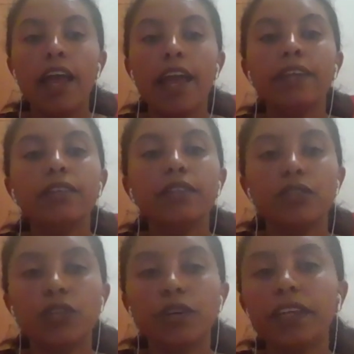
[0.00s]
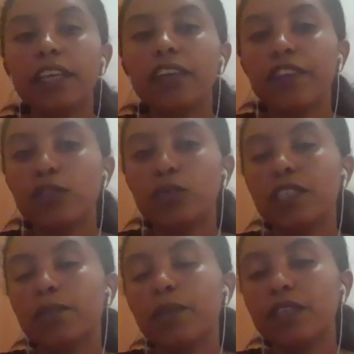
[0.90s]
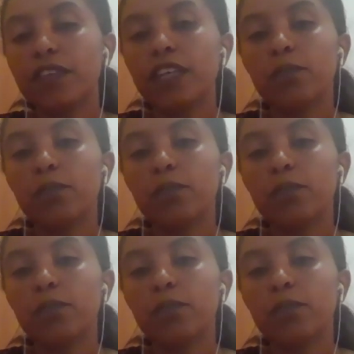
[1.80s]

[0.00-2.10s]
And generating face with a specific